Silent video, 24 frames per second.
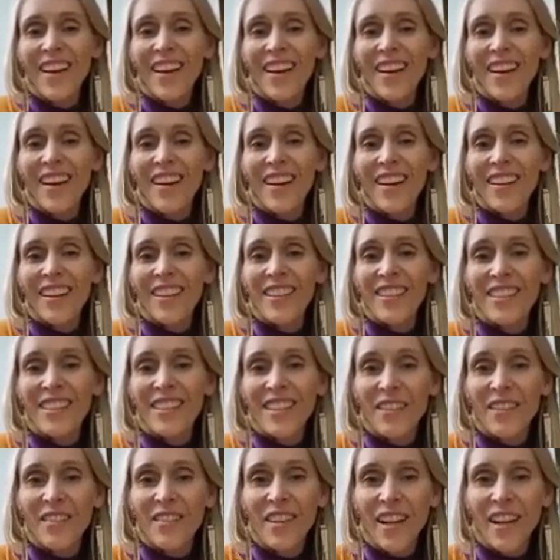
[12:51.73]
All right, looks
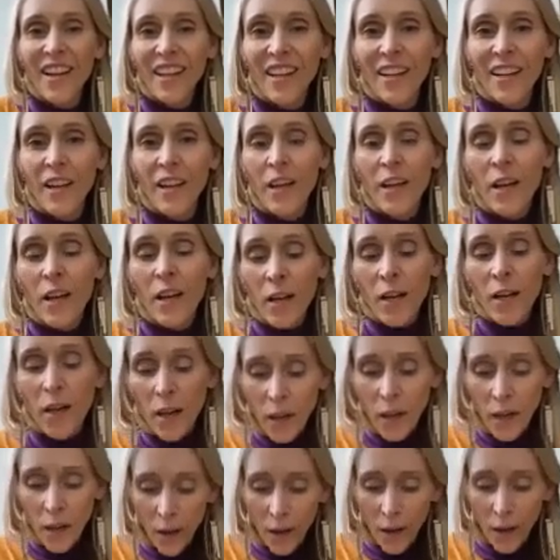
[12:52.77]
like you got it.
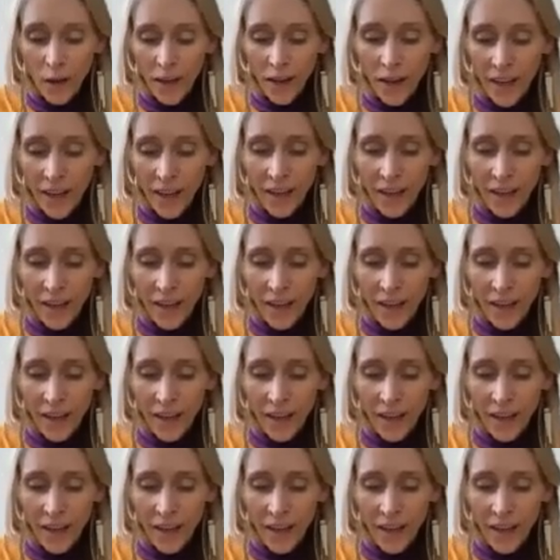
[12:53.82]
All right,